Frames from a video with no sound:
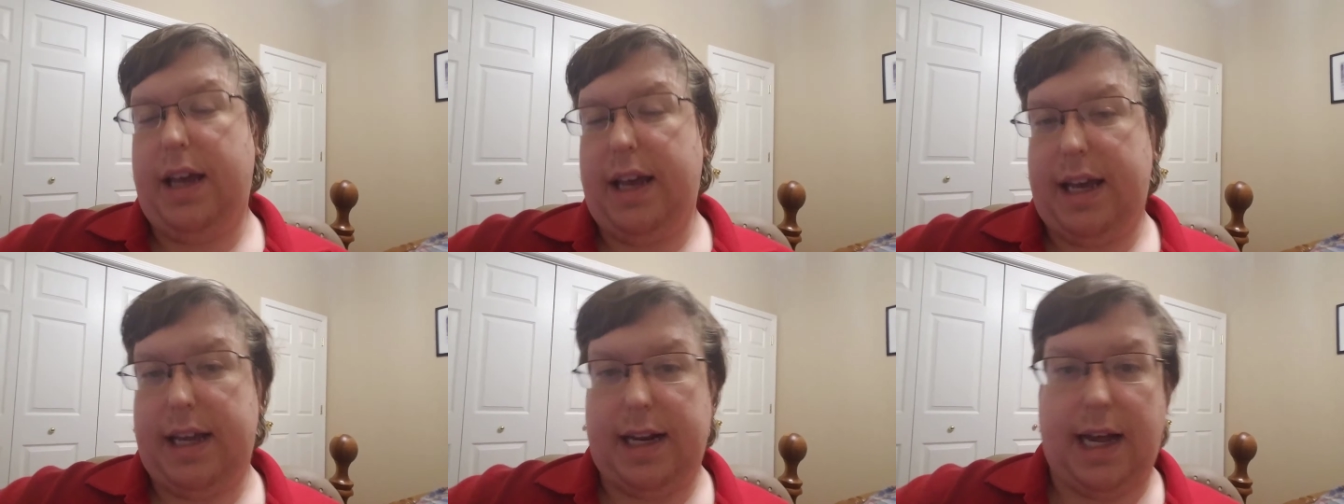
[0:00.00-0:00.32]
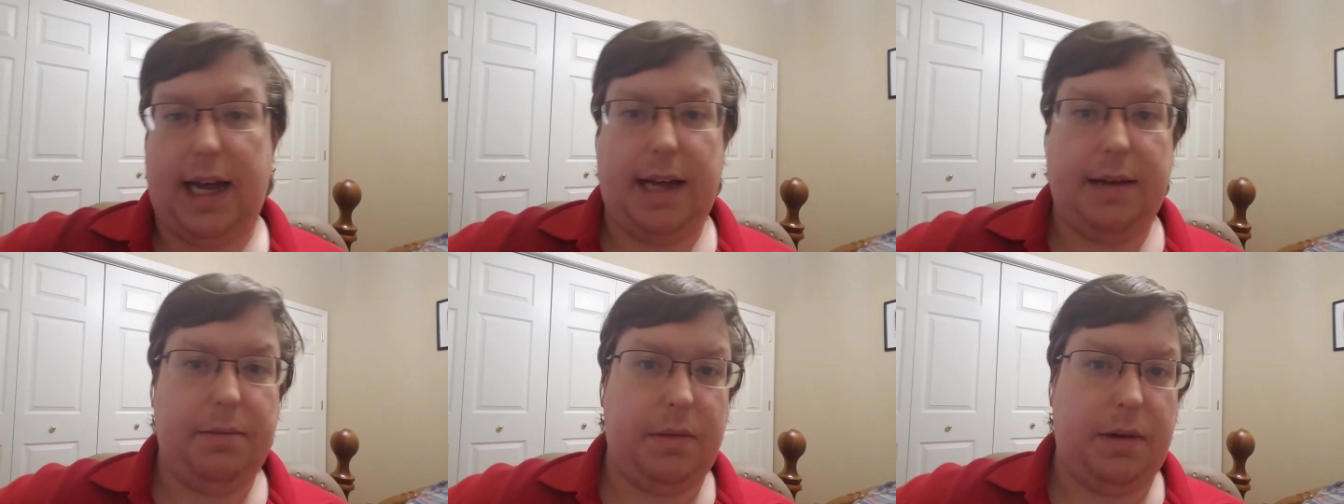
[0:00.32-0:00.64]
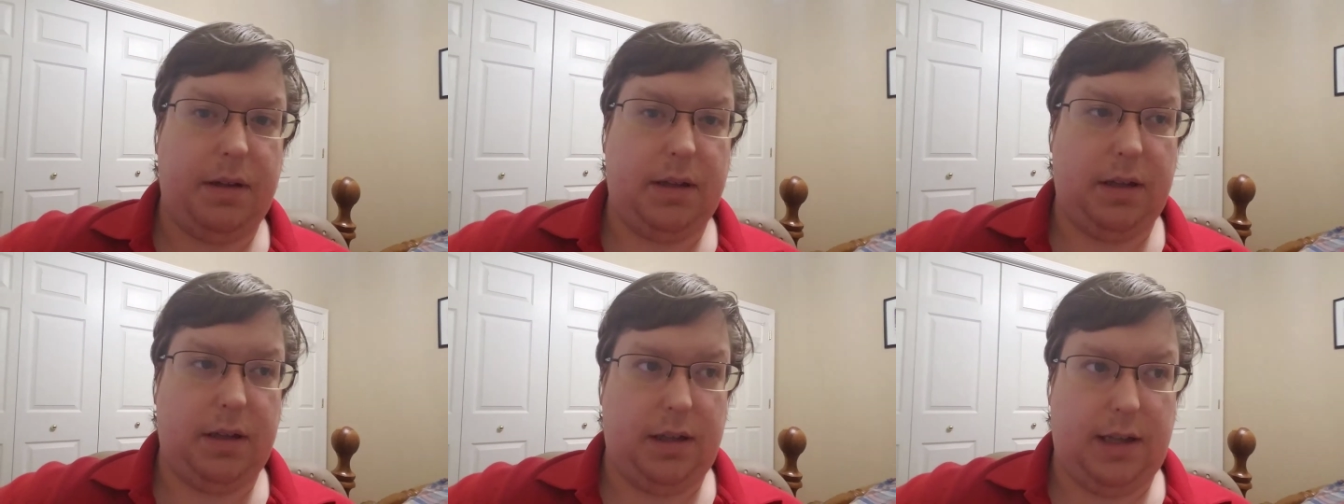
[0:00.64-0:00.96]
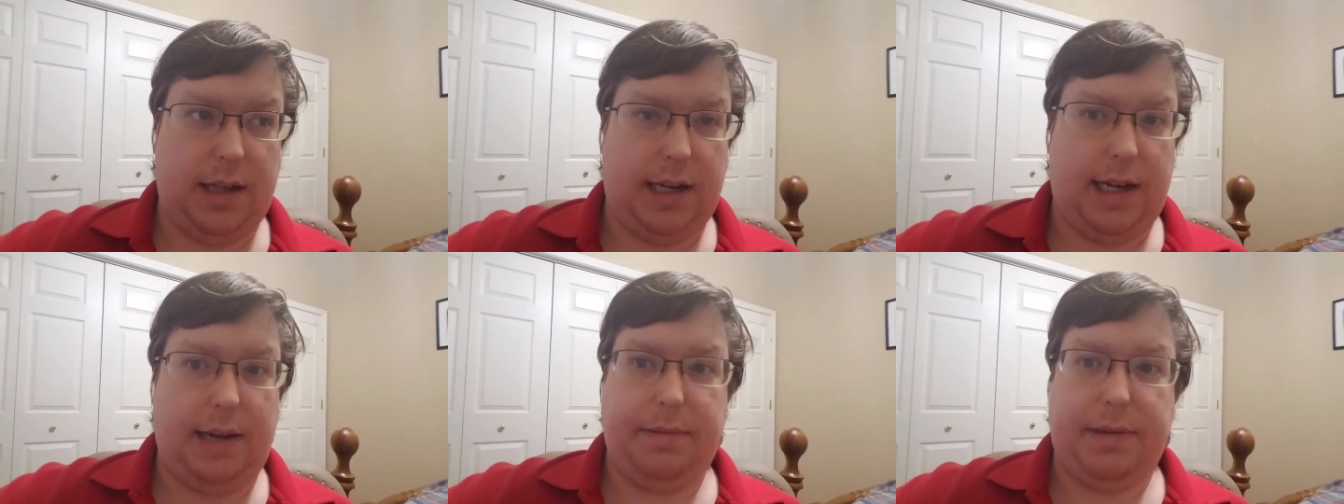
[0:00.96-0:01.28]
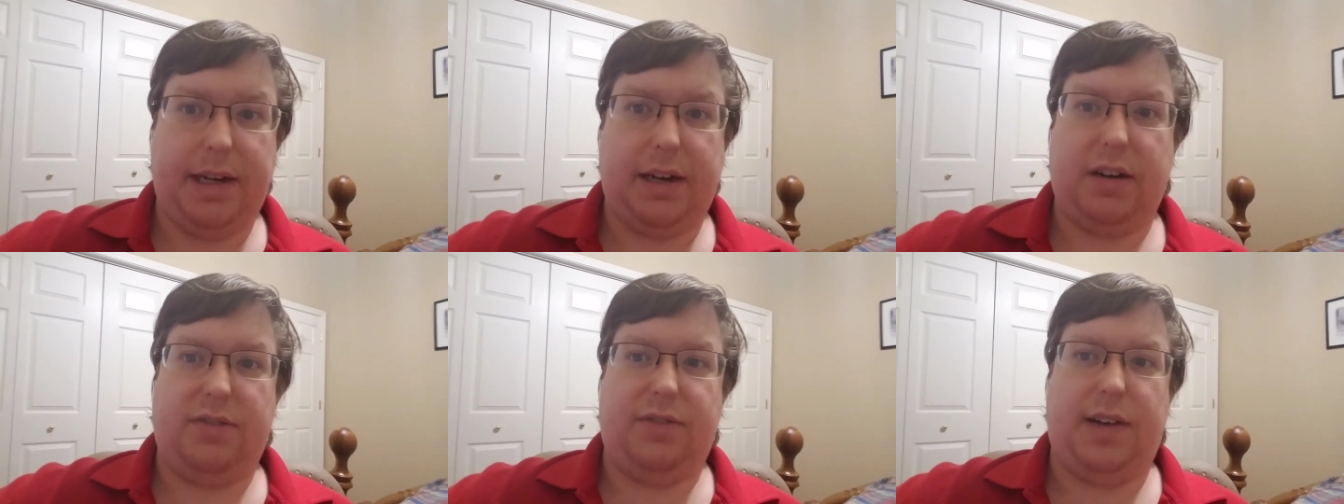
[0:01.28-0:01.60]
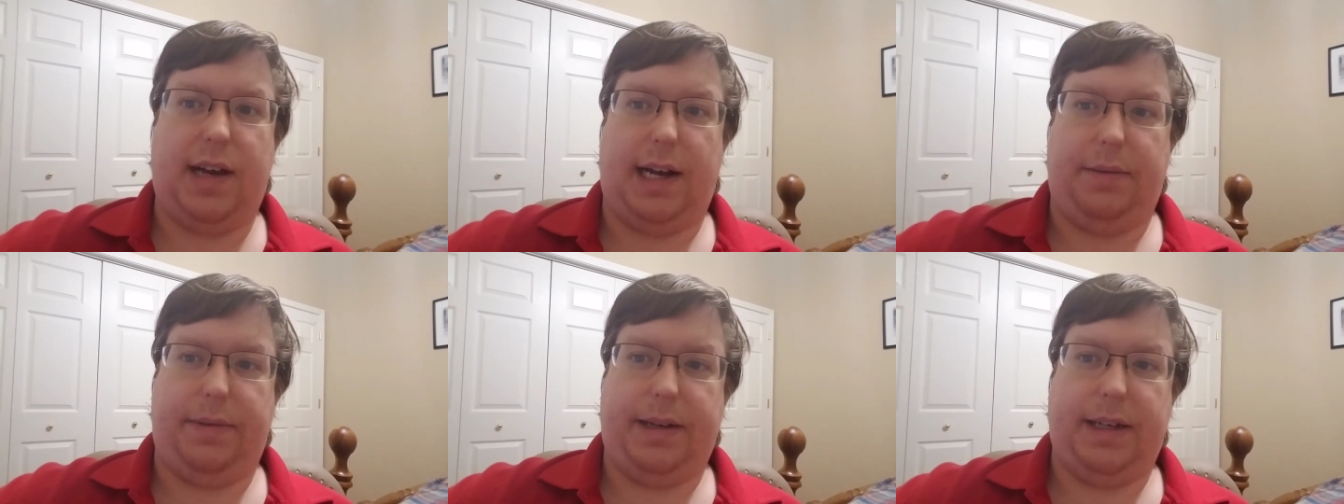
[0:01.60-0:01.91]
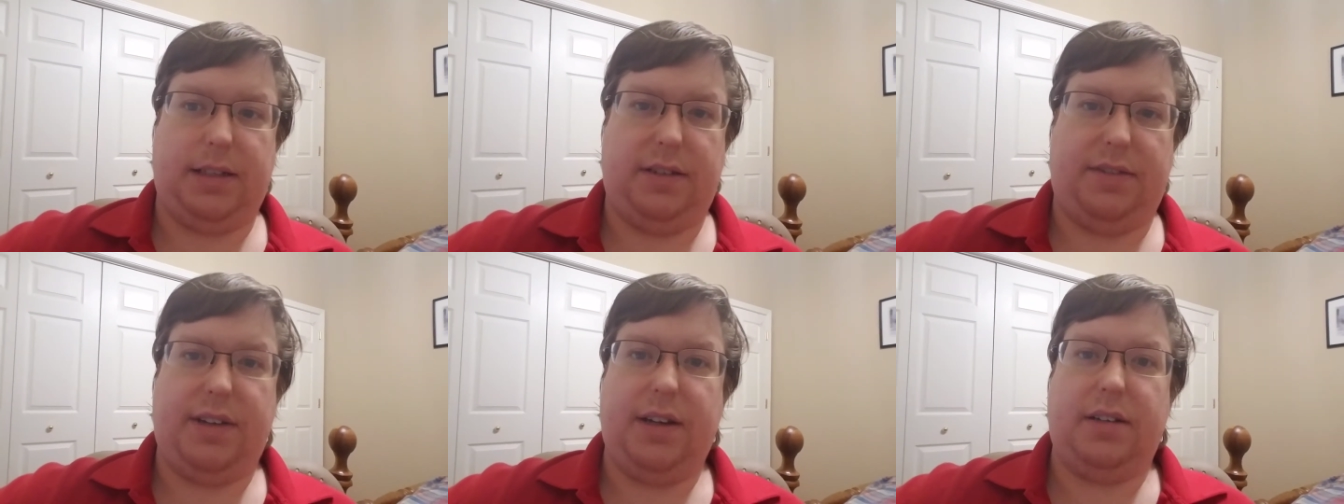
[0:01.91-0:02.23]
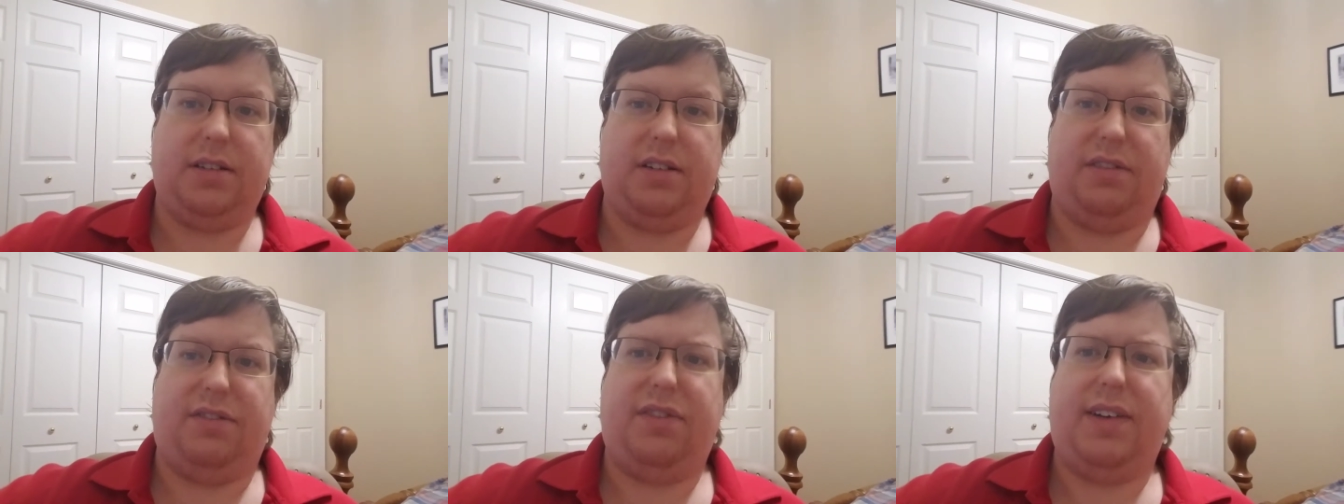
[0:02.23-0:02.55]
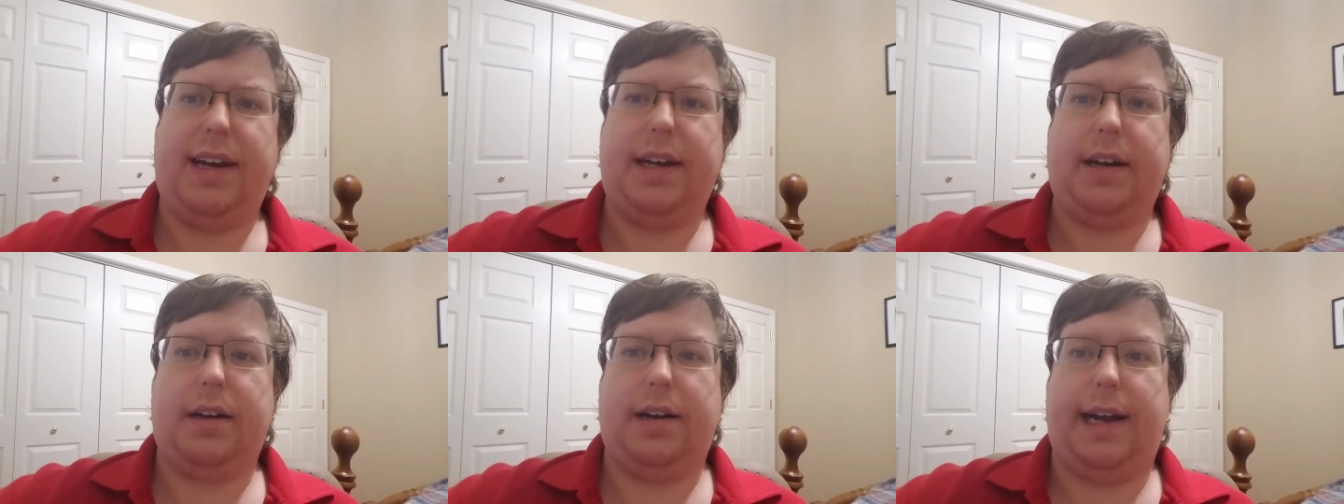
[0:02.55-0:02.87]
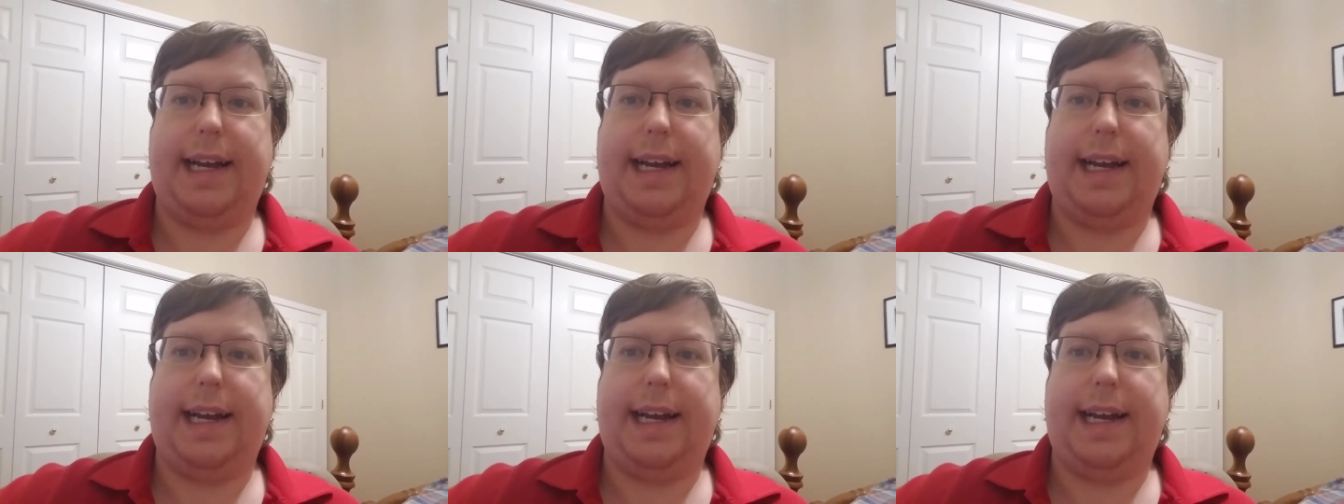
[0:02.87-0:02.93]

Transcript: And I'm and I'm terrified because if there's a fire,